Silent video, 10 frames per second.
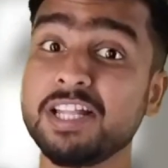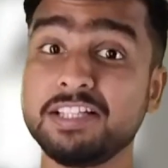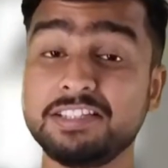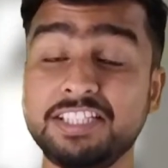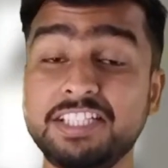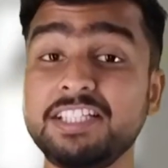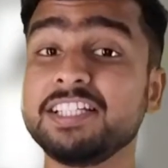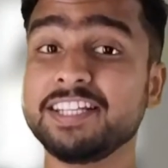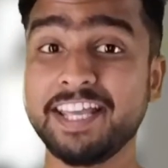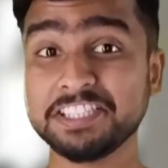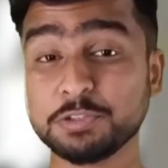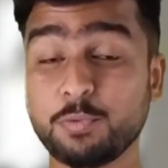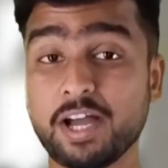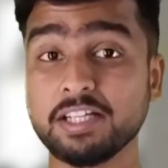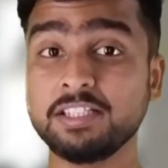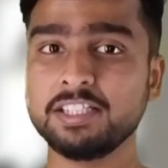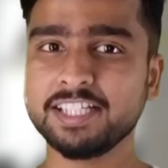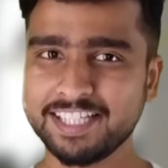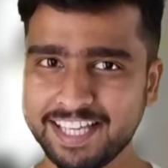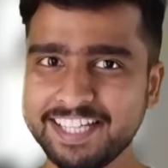The next one,
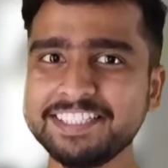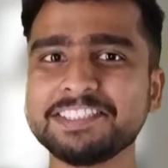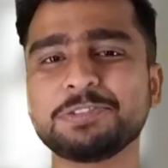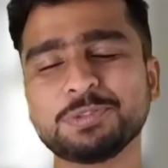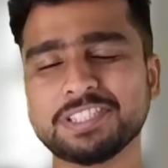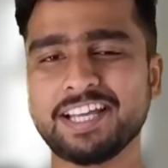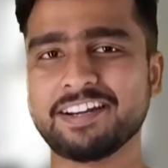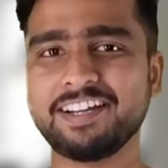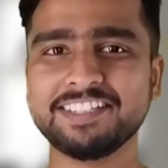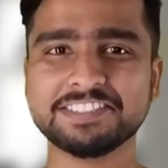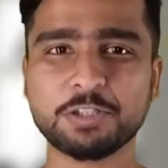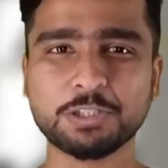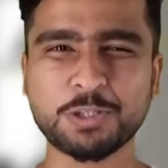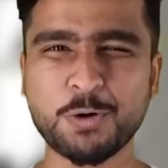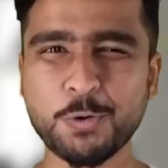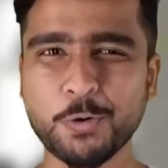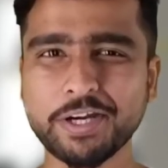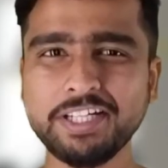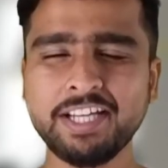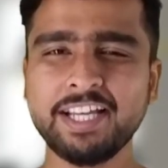inner to sclera, is called
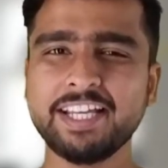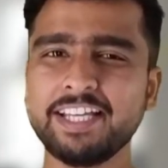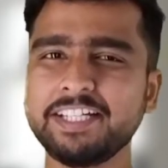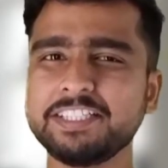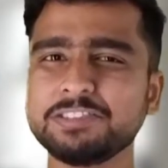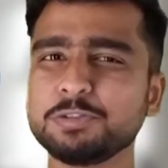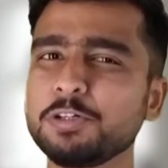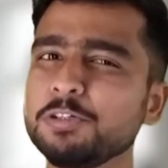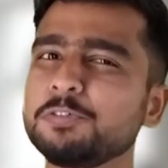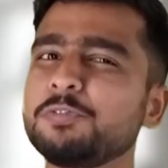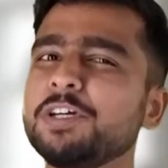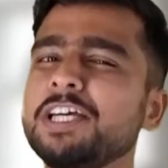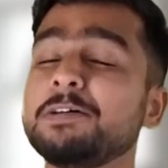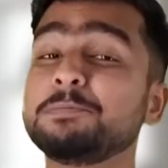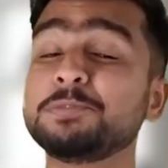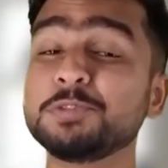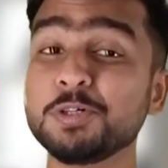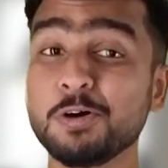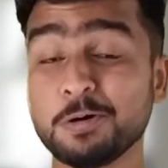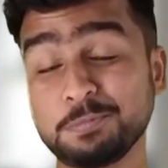choroid. It sort of
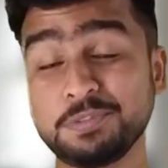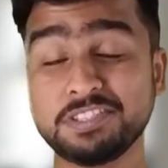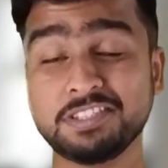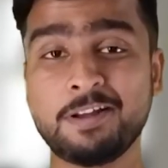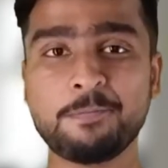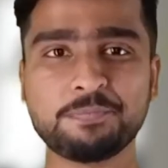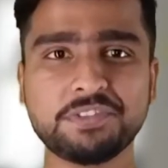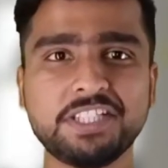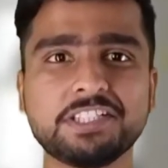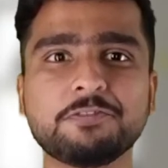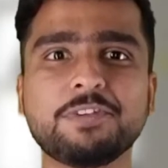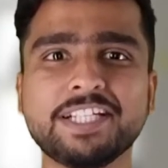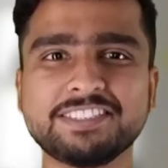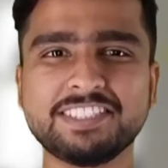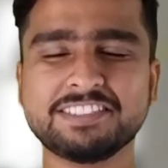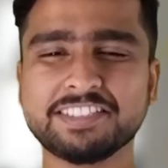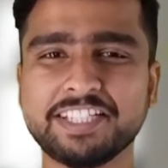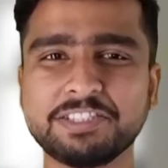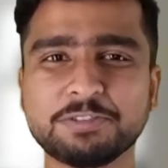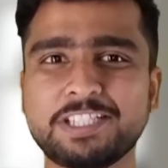absorbs the reflected
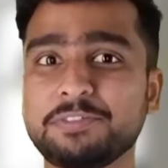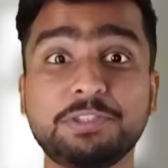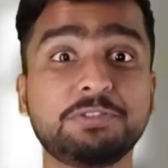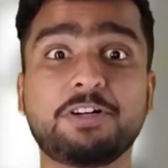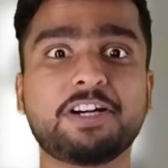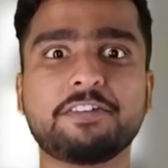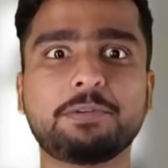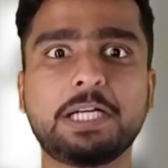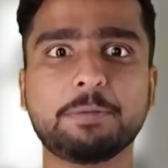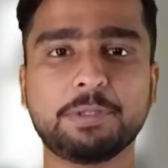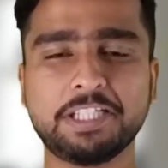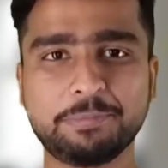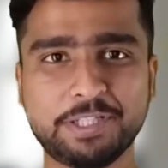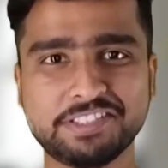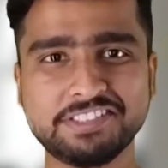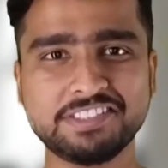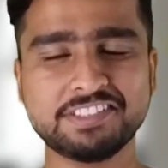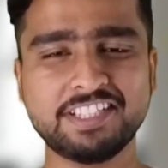rays so that we do not have multiple images.